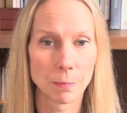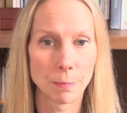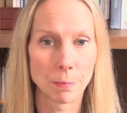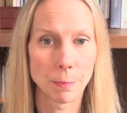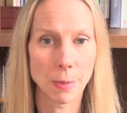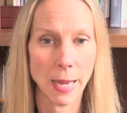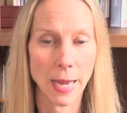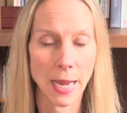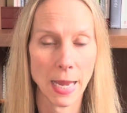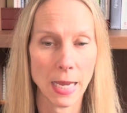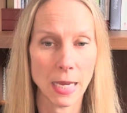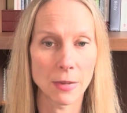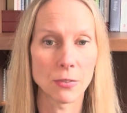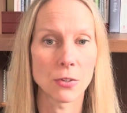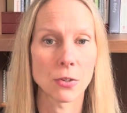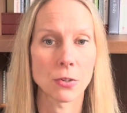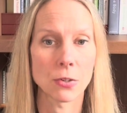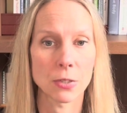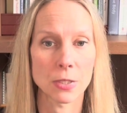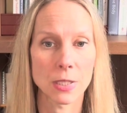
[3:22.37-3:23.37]

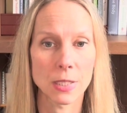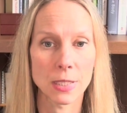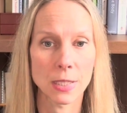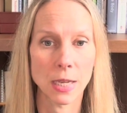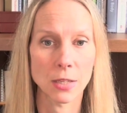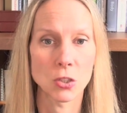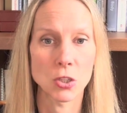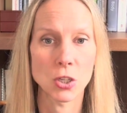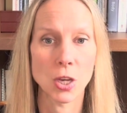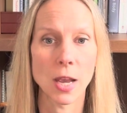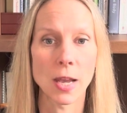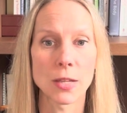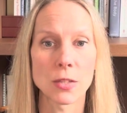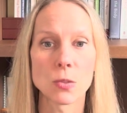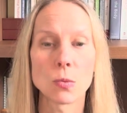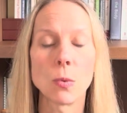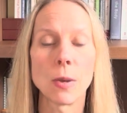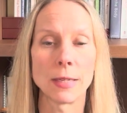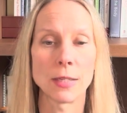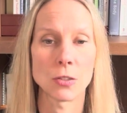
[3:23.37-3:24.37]
behavior, such as
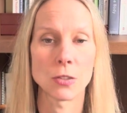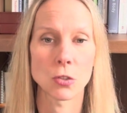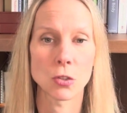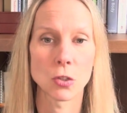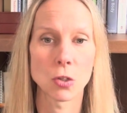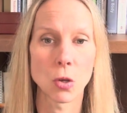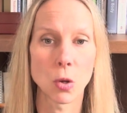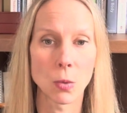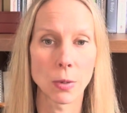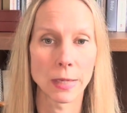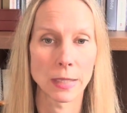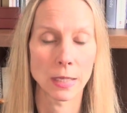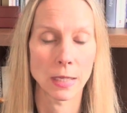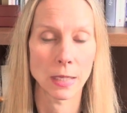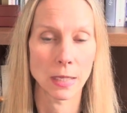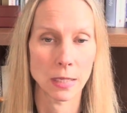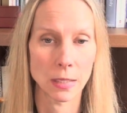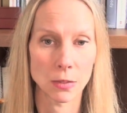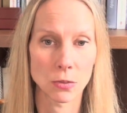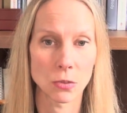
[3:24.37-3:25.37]
when it's going
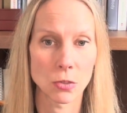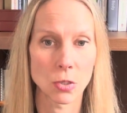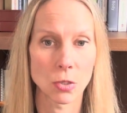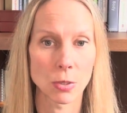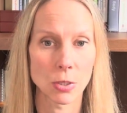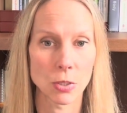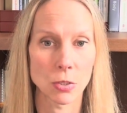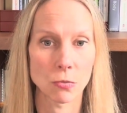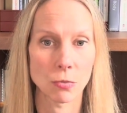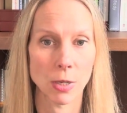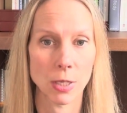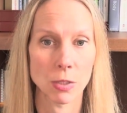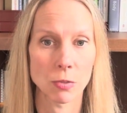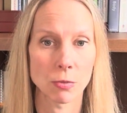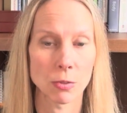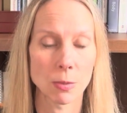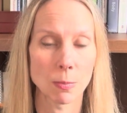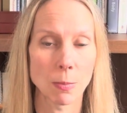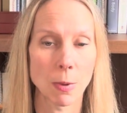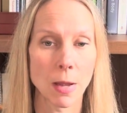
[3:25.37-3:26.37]
into a stress
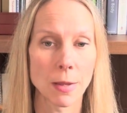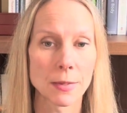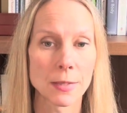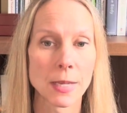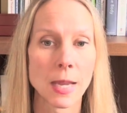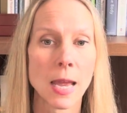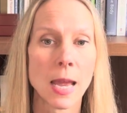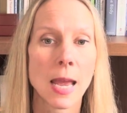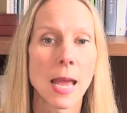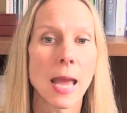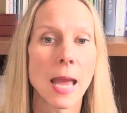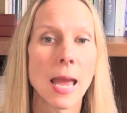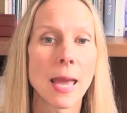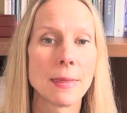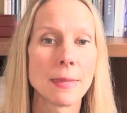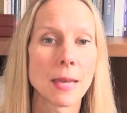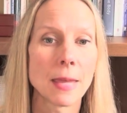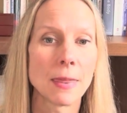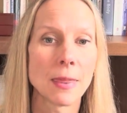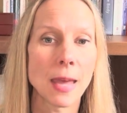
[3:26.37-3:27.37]
response. And
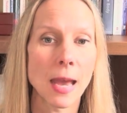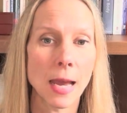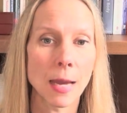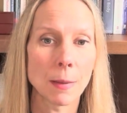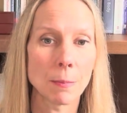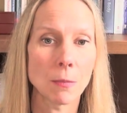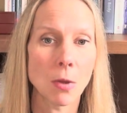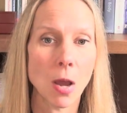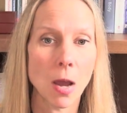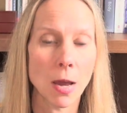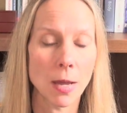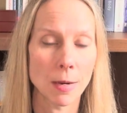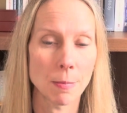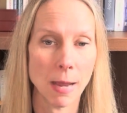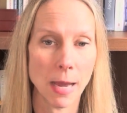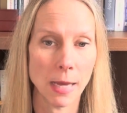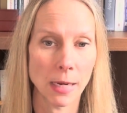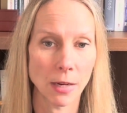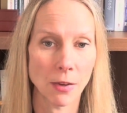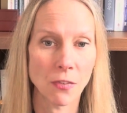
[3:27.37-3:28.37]
then that
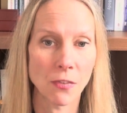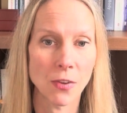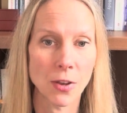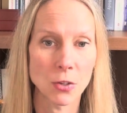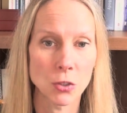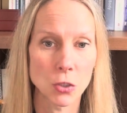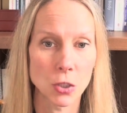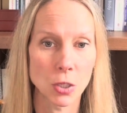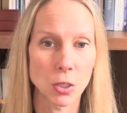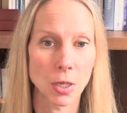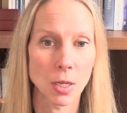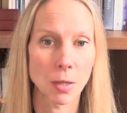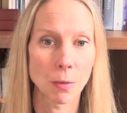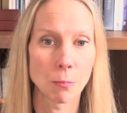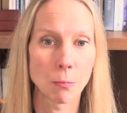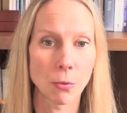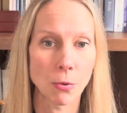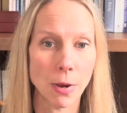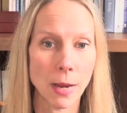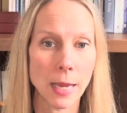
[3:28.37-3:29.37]
automatic functioning
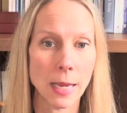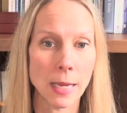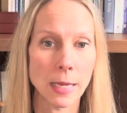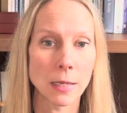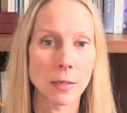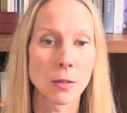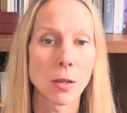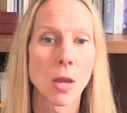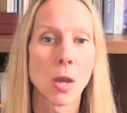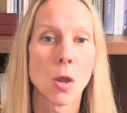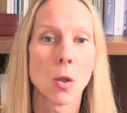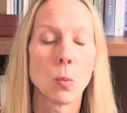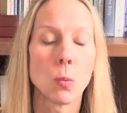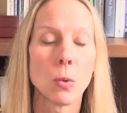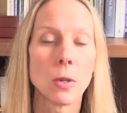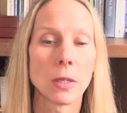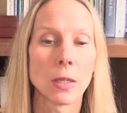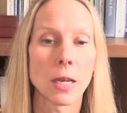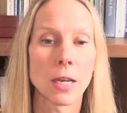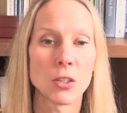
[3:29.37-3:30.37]
brain
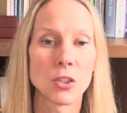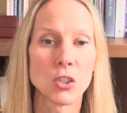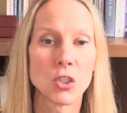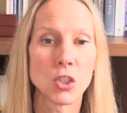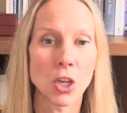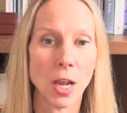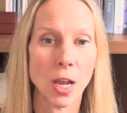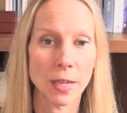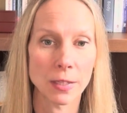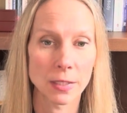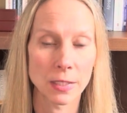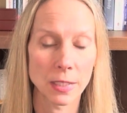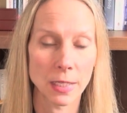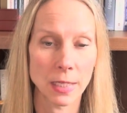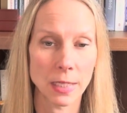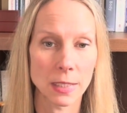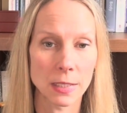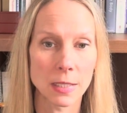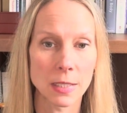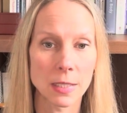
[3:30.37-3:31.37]
will adjust
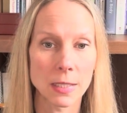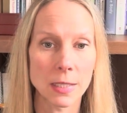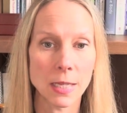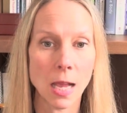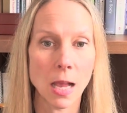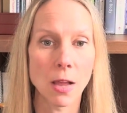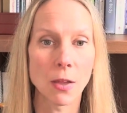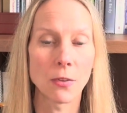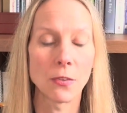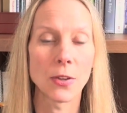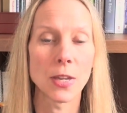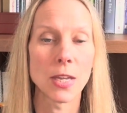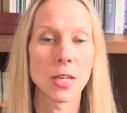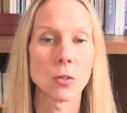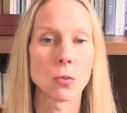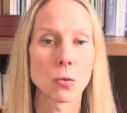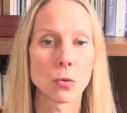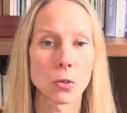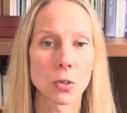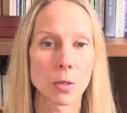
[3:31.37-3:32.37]
itself in
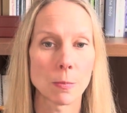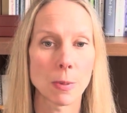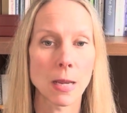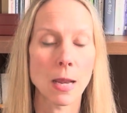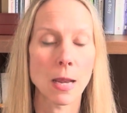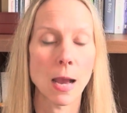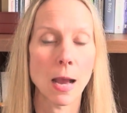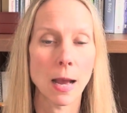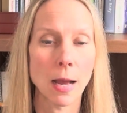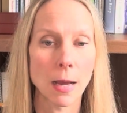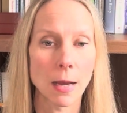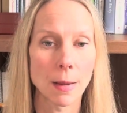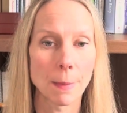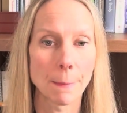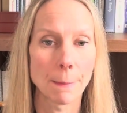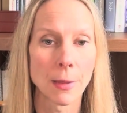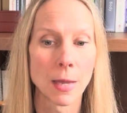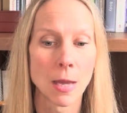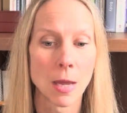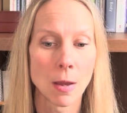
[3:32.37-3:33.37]
order to
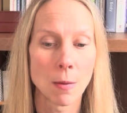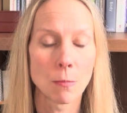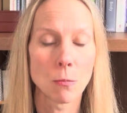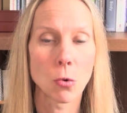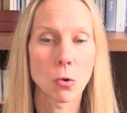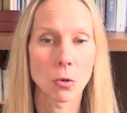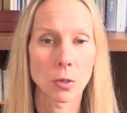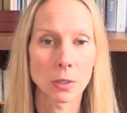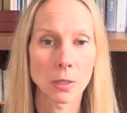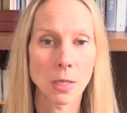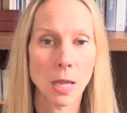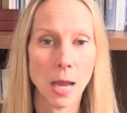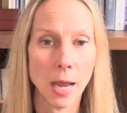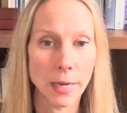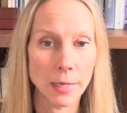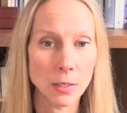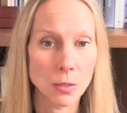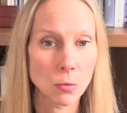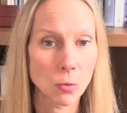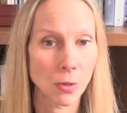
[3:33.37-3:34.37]
become more
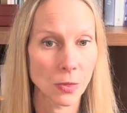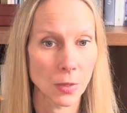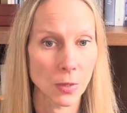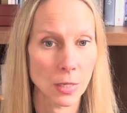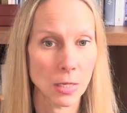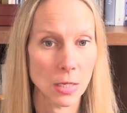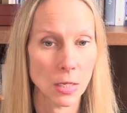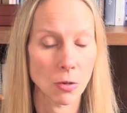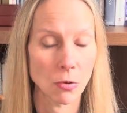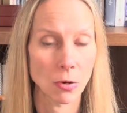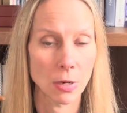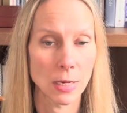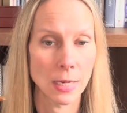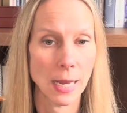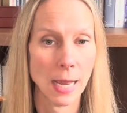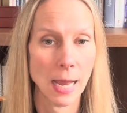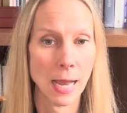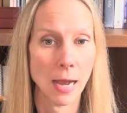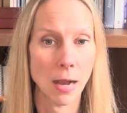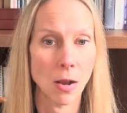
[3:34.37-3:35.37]
aligned with the here and
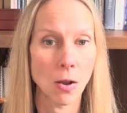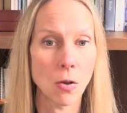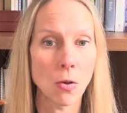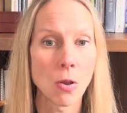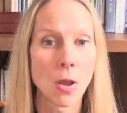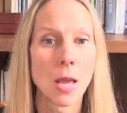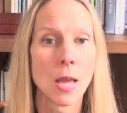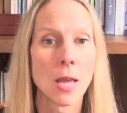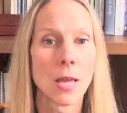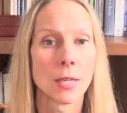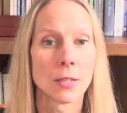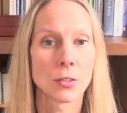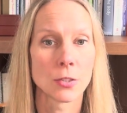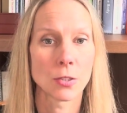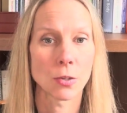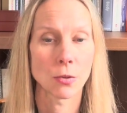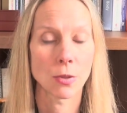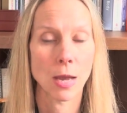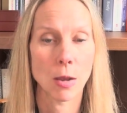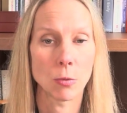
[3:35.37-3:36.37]
now.
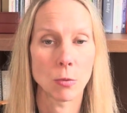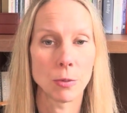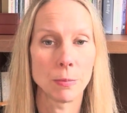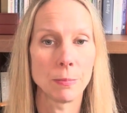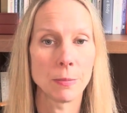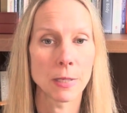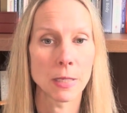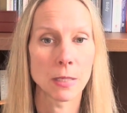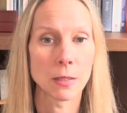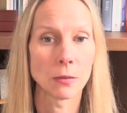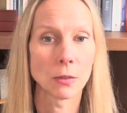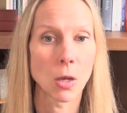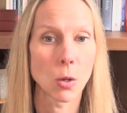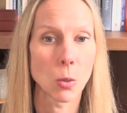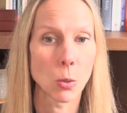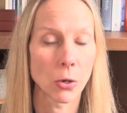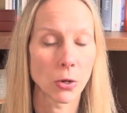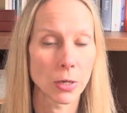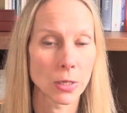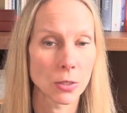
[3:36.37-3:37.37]
So that would mean
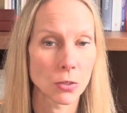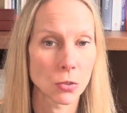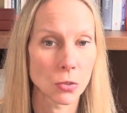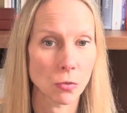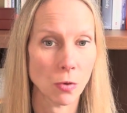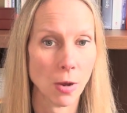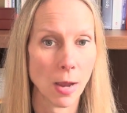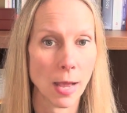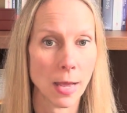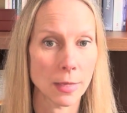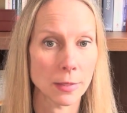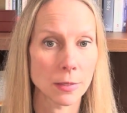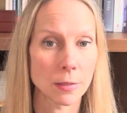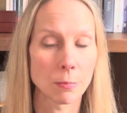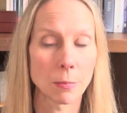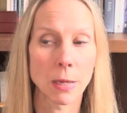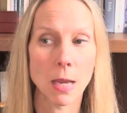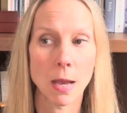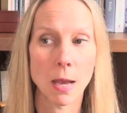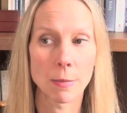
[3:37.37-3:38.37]
lowering stress,
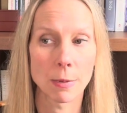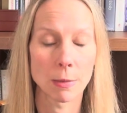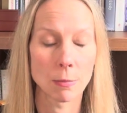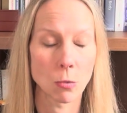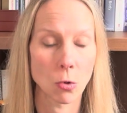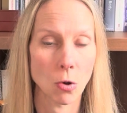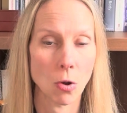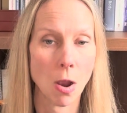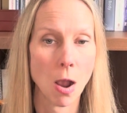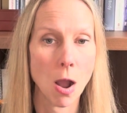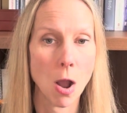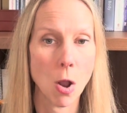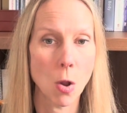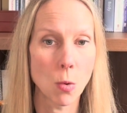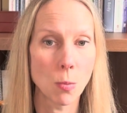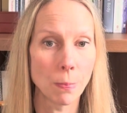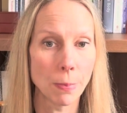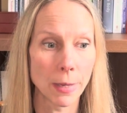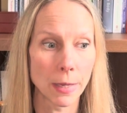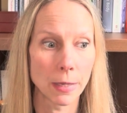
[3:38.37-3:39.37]
becoming more
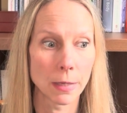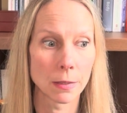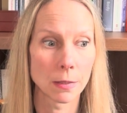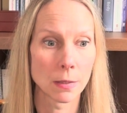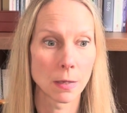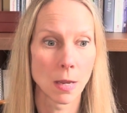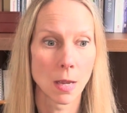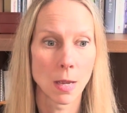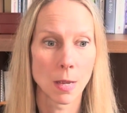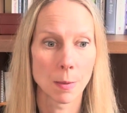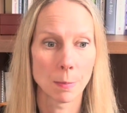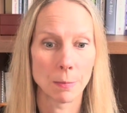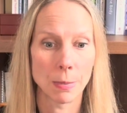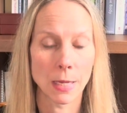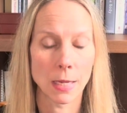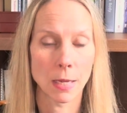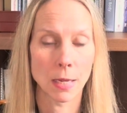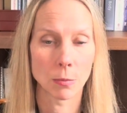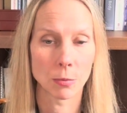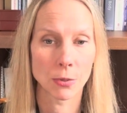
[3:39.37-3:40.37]
open,
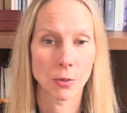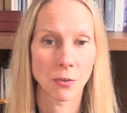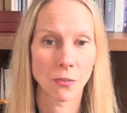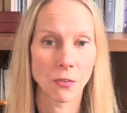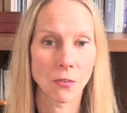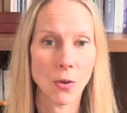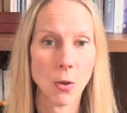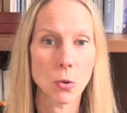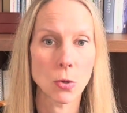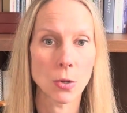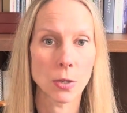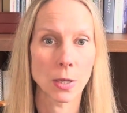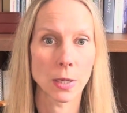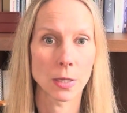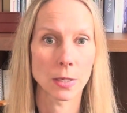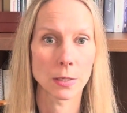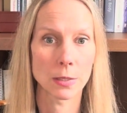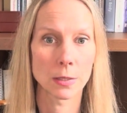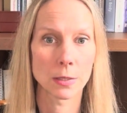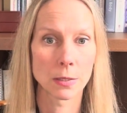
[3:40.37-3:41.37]
being able to
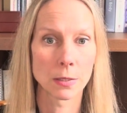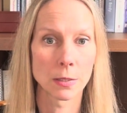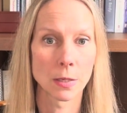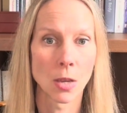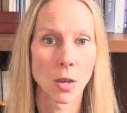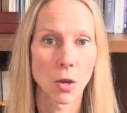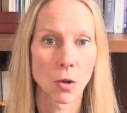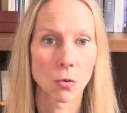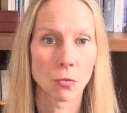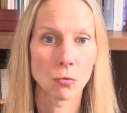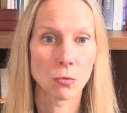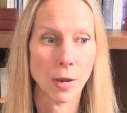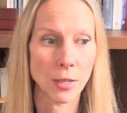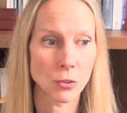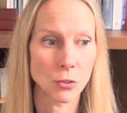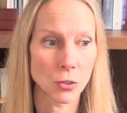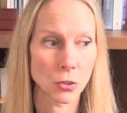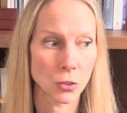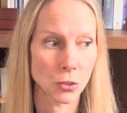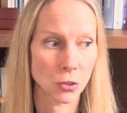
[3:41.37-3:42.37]
focus,
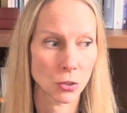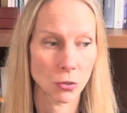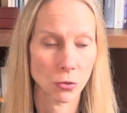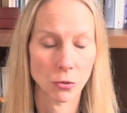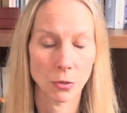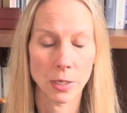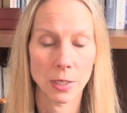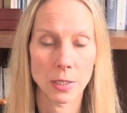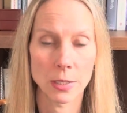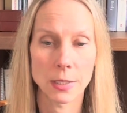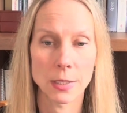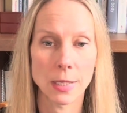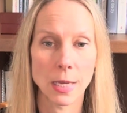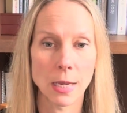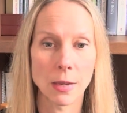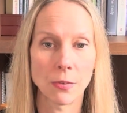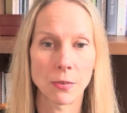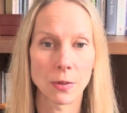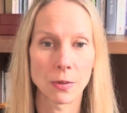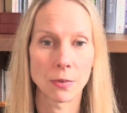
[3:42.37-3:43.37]
registering a
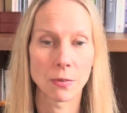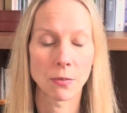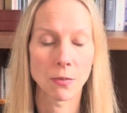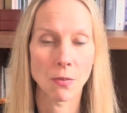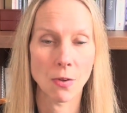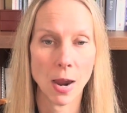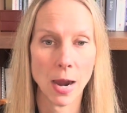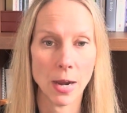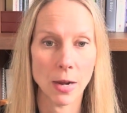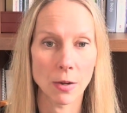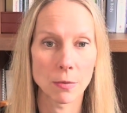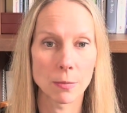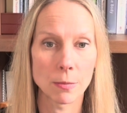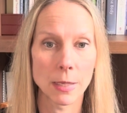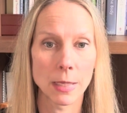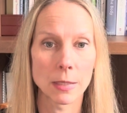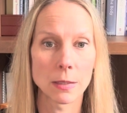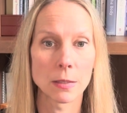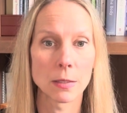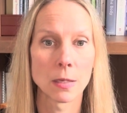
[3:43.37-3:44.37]
safe
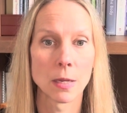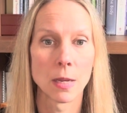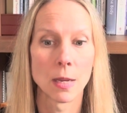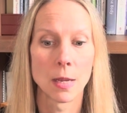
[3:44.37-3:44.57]
environment,